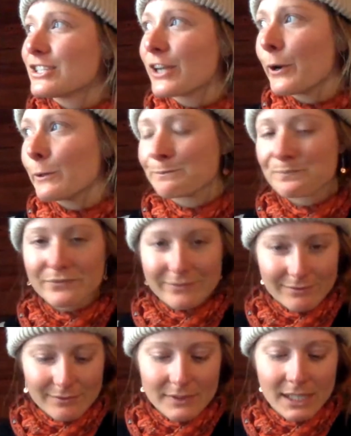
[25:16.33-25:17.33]
So
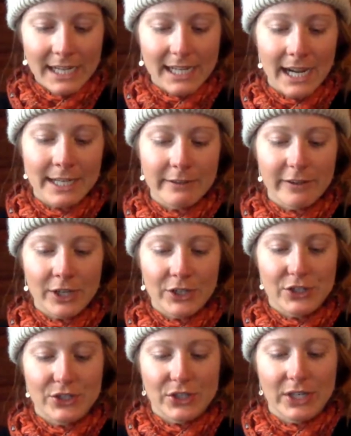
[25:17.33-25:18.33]
I kind of
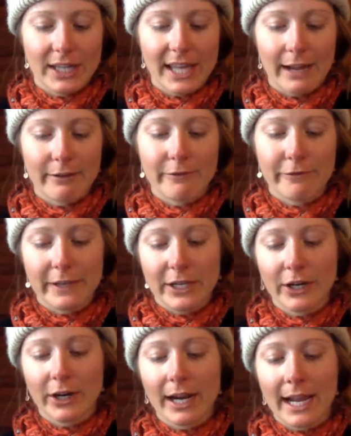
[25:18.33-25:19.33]
understood that
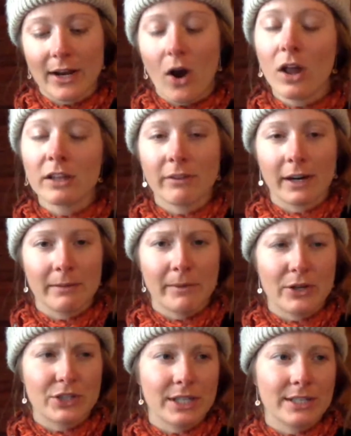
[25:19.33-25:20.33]
fear and all of our
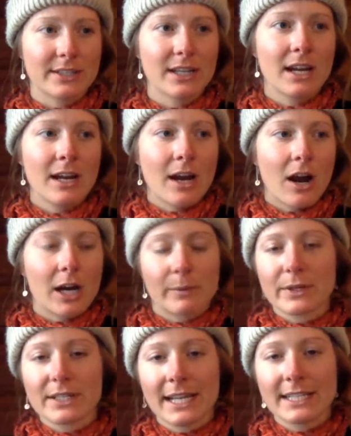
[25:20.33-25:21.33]
emotions
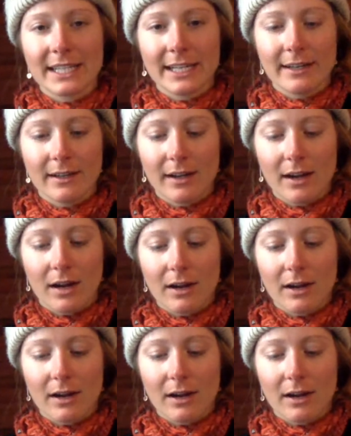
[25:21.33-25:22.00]
are presented